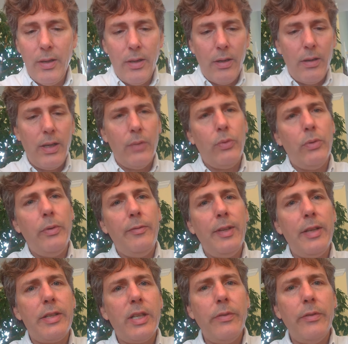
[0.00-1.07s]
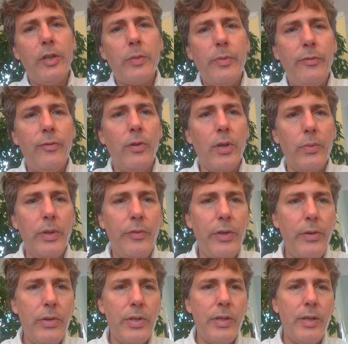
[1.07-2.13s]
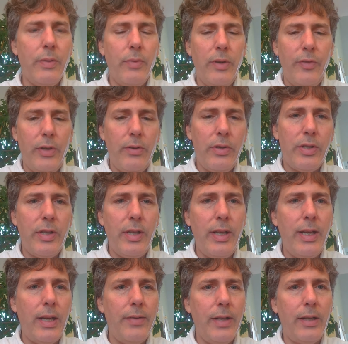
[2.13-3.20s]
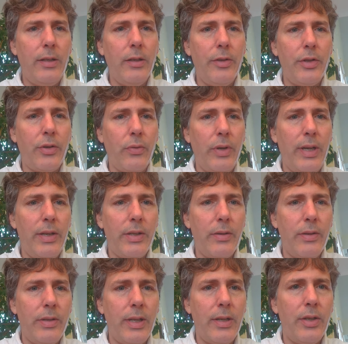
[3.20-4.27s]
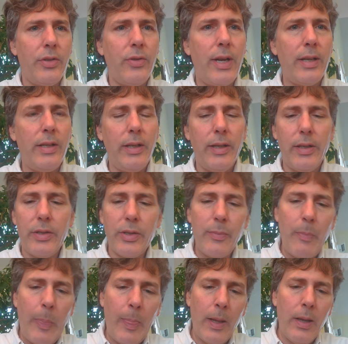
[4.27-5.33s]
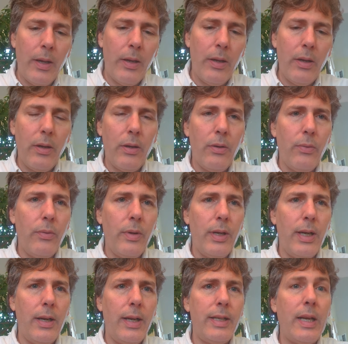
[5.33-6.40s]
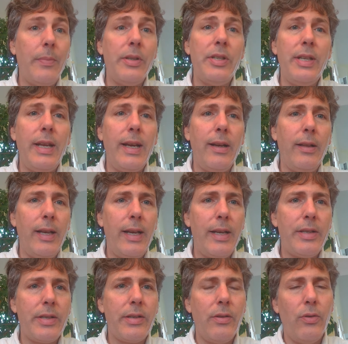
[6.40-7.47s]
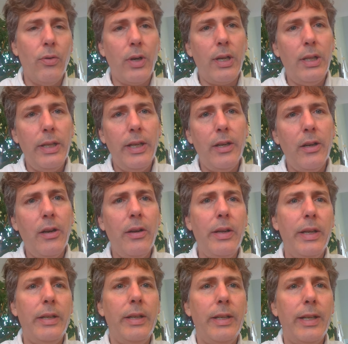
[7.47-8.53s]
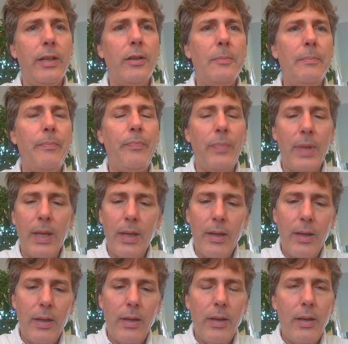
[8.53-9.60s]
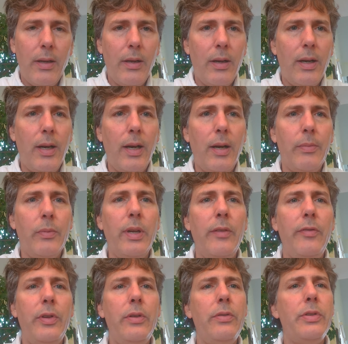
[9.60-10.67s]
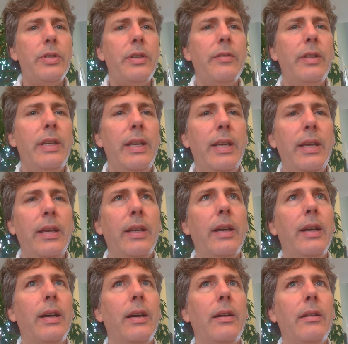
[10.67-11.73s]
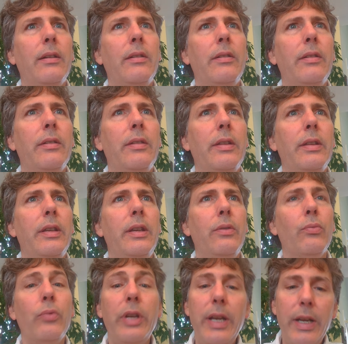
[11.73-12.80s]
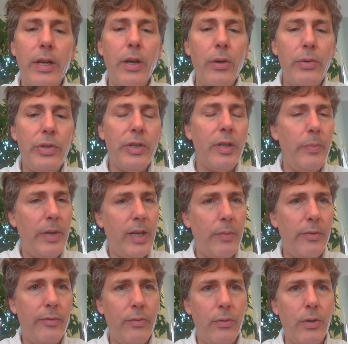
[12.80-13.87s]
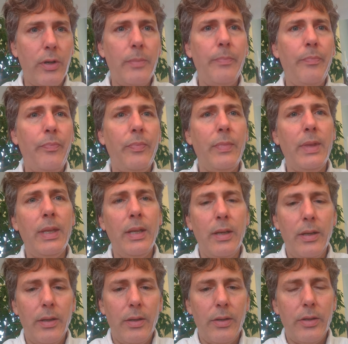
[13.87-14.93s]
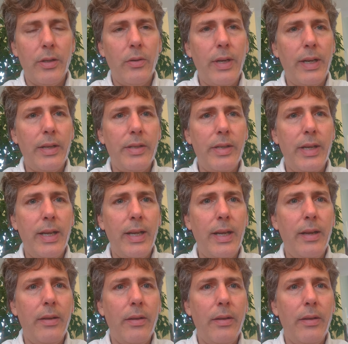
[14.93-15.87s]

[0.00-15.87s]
All right, well, we've done some of this before. We've used the, I'm going to clear the screen so it's not distracting us. I typed CLS or clear and hit enter. We've used the read host command before. So I could say